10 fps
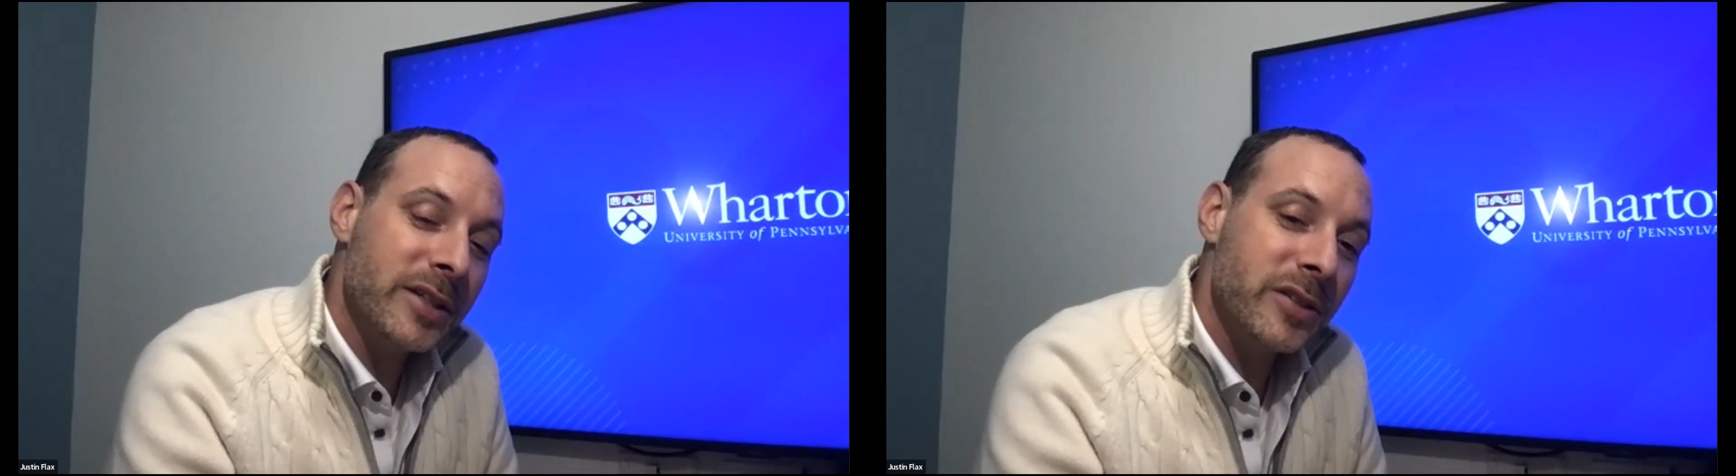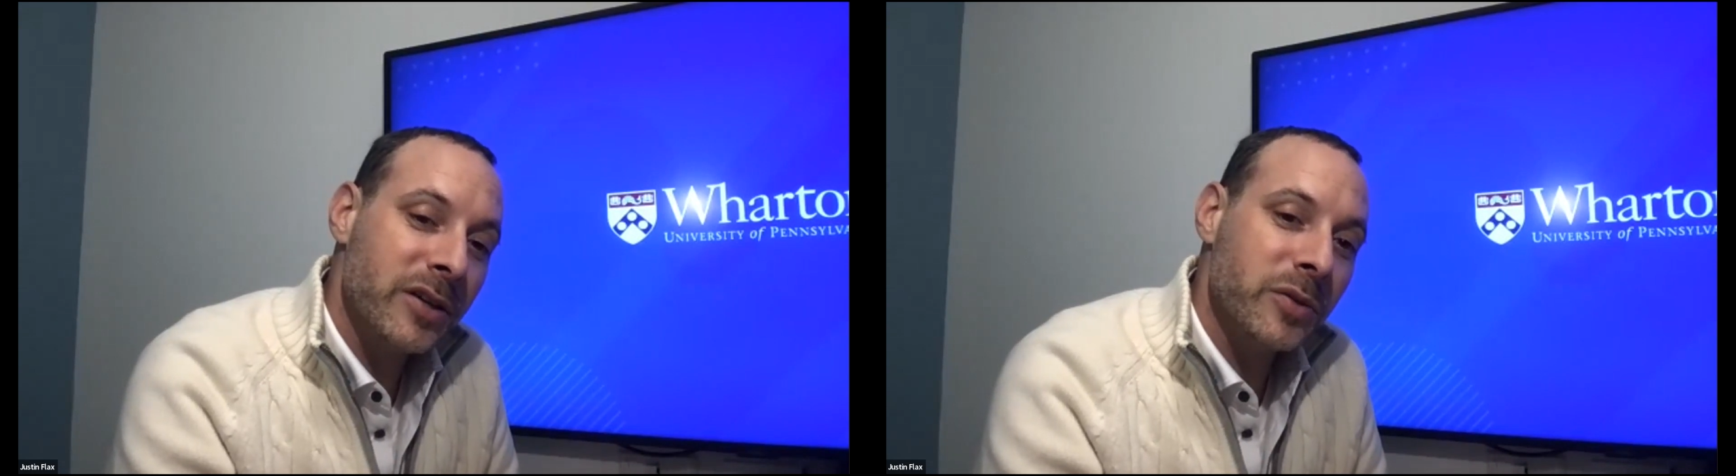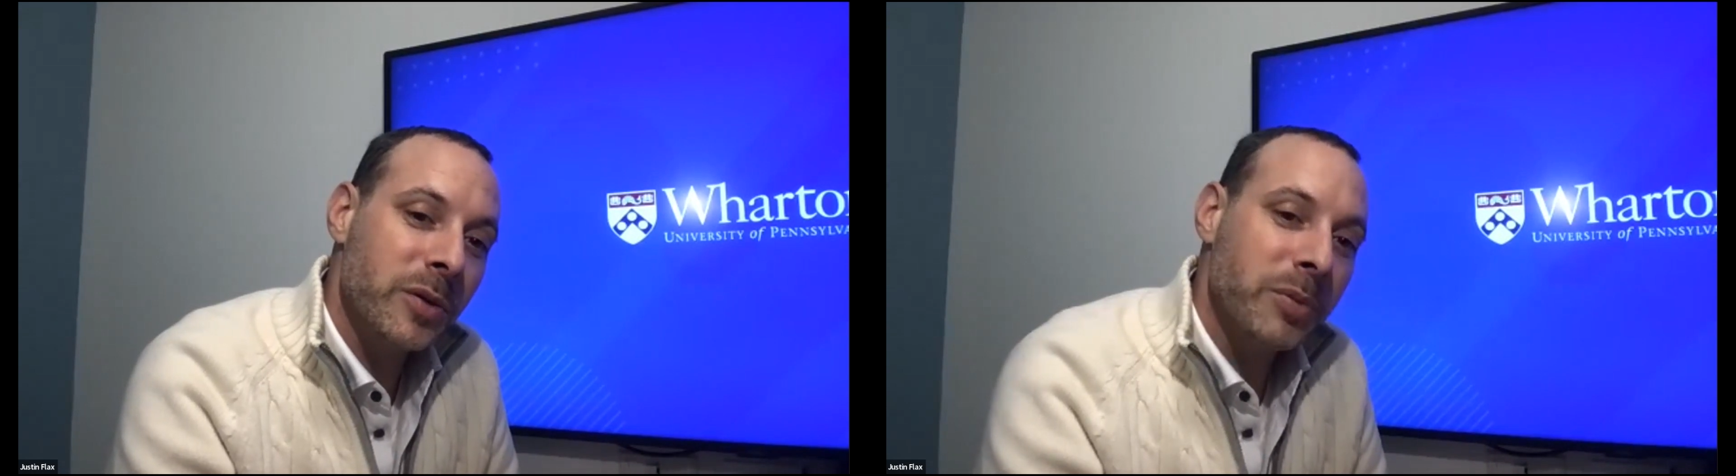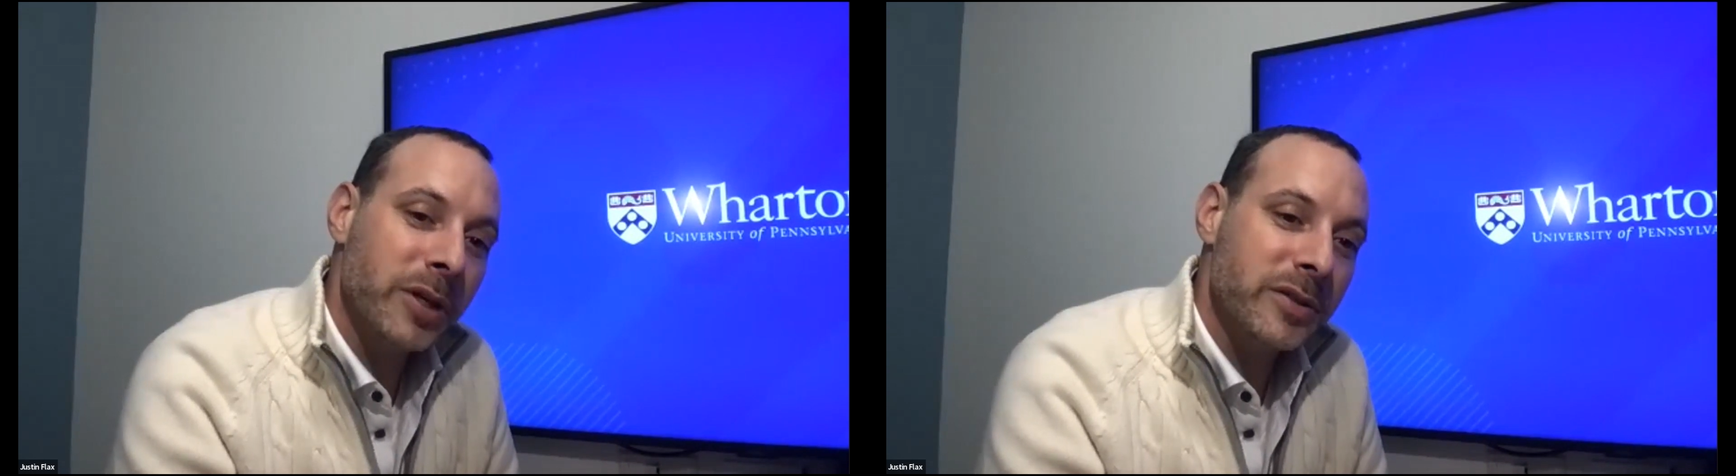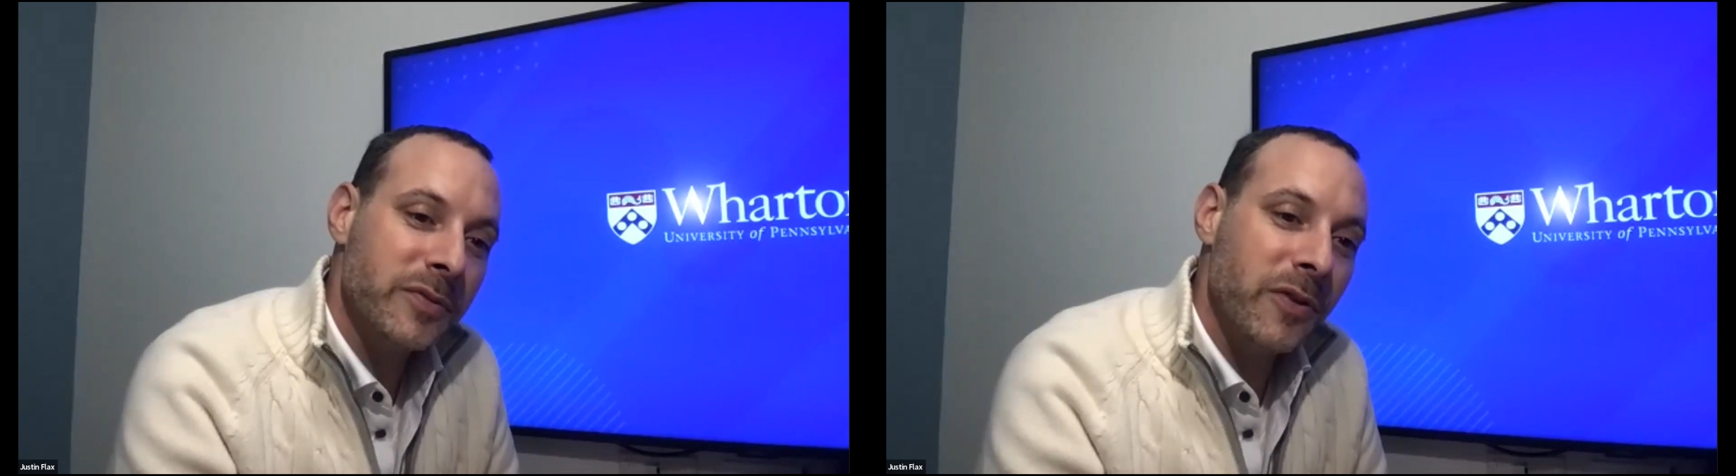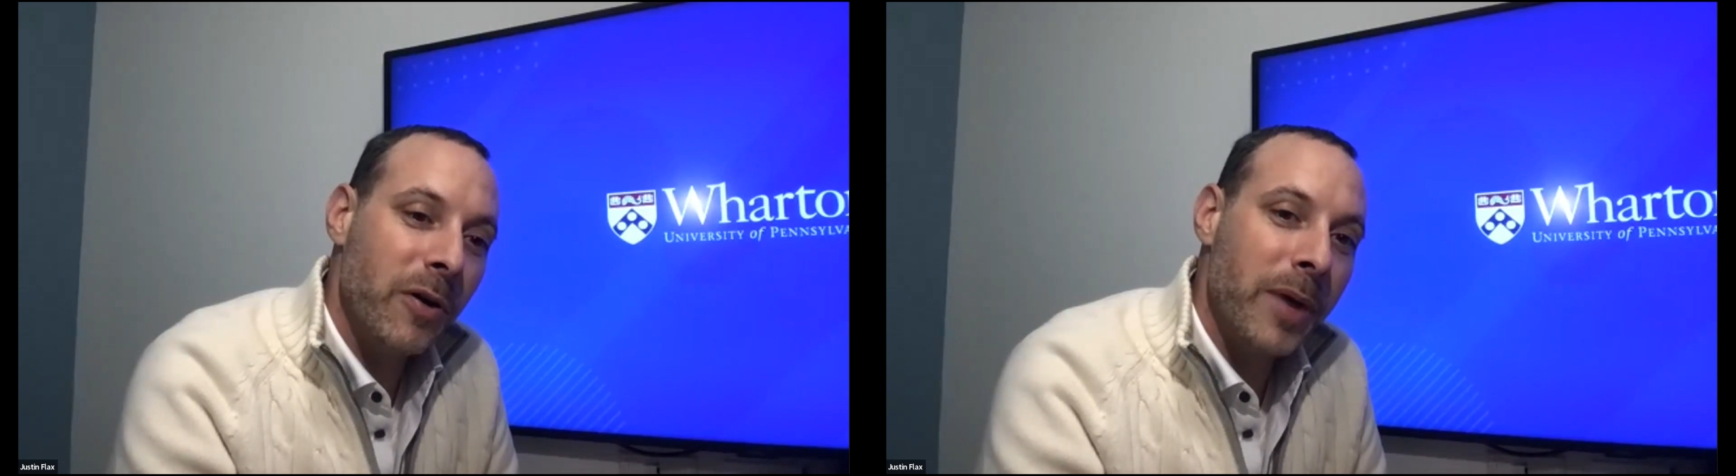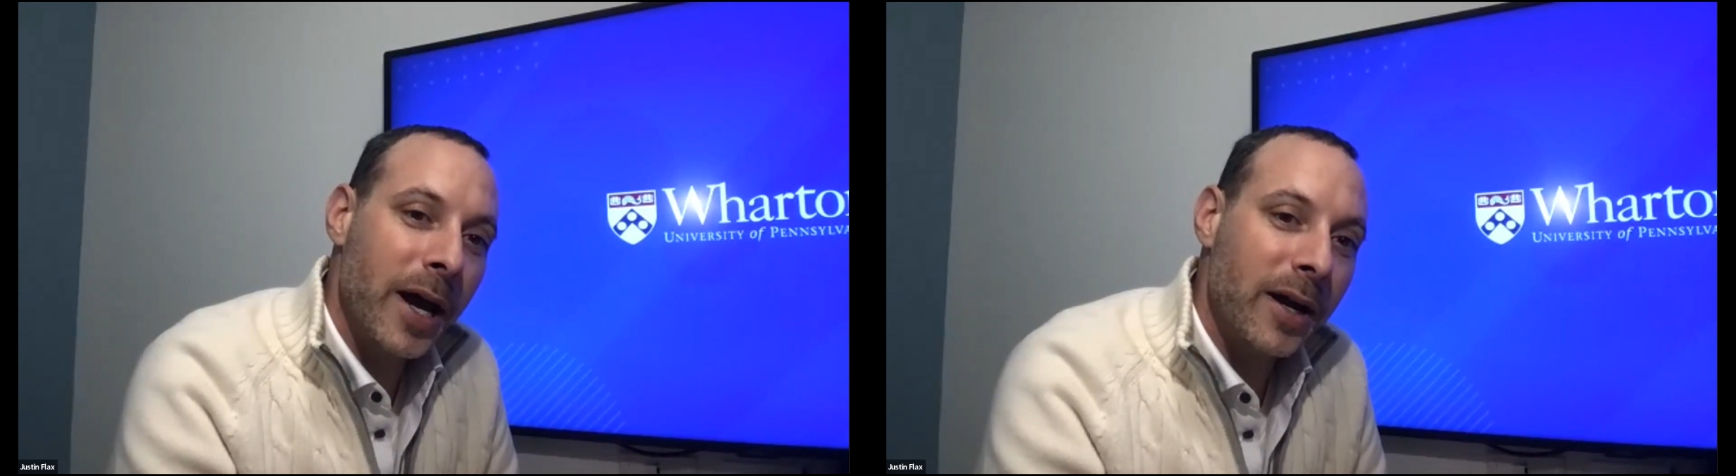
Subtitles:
And it's also a place to fall